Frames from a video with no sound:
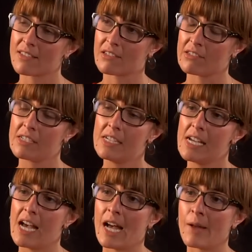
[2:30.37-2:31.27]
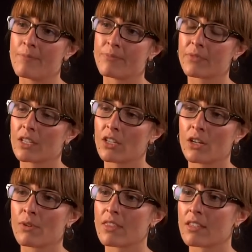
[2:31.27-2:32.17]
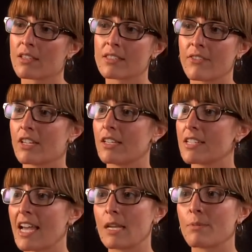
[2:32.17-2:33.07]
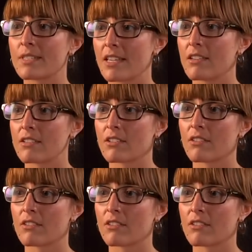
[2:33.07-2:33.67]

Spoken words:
So, with the 70 to 80%